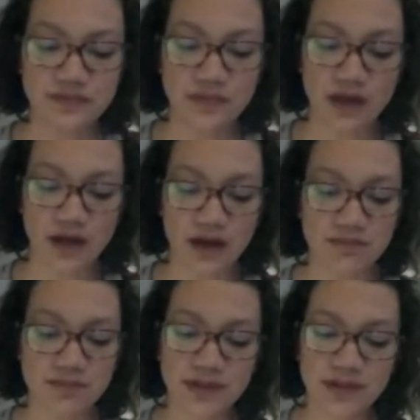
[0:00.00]

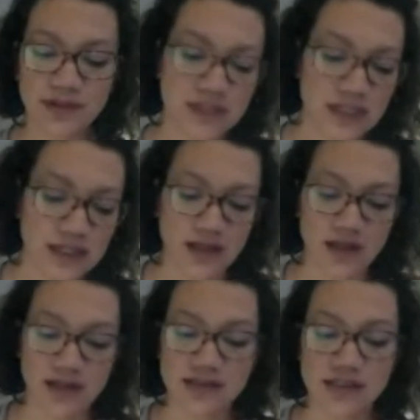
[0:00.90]
But
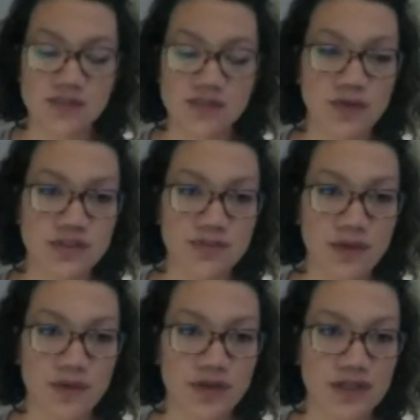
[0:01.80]
since most of my
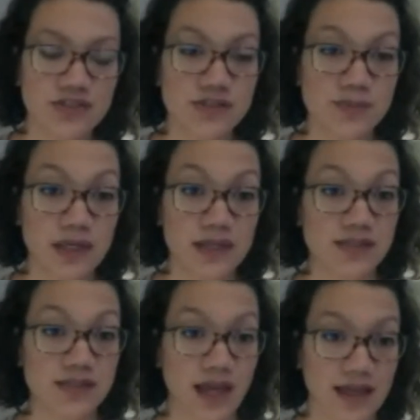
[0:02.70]
work is just being
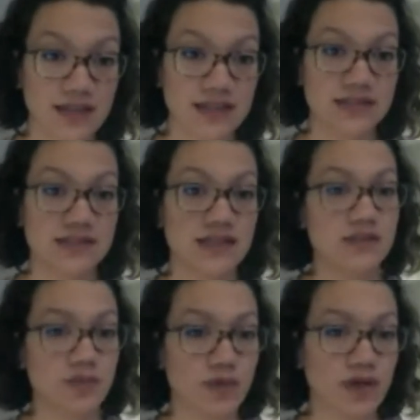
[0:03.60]
scanned and sent
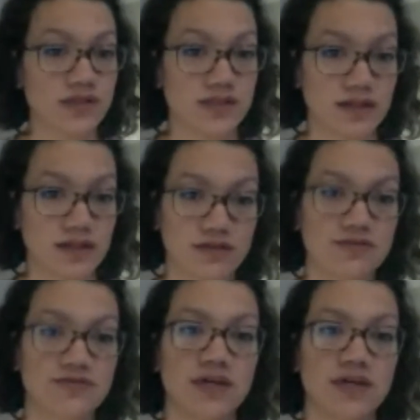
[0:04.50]
somewhere instead of
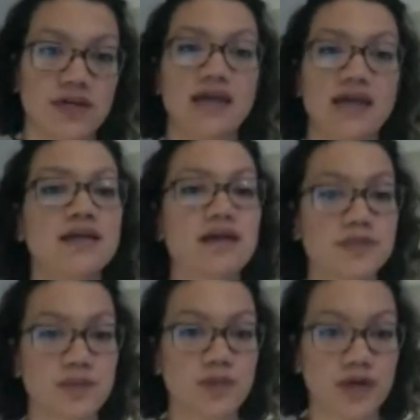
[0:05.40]
hanging up
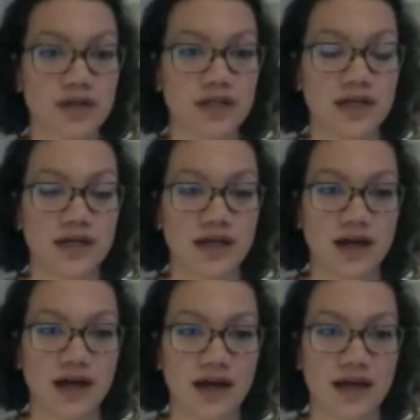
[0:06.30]
somewhere,
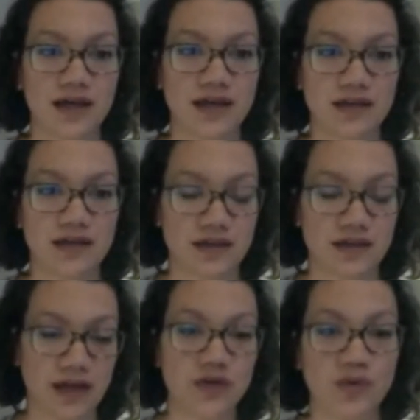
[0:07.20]
I
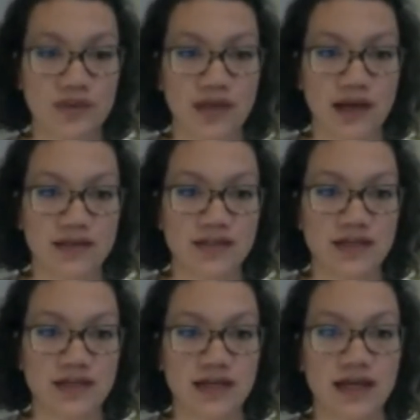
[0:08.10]
go with that.
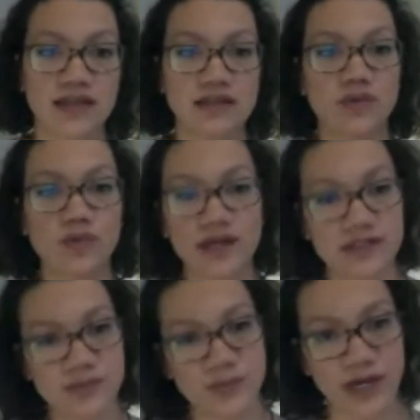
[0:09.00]
I like that the
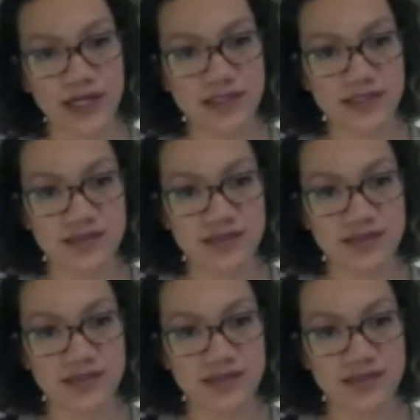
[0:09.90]
white is bright.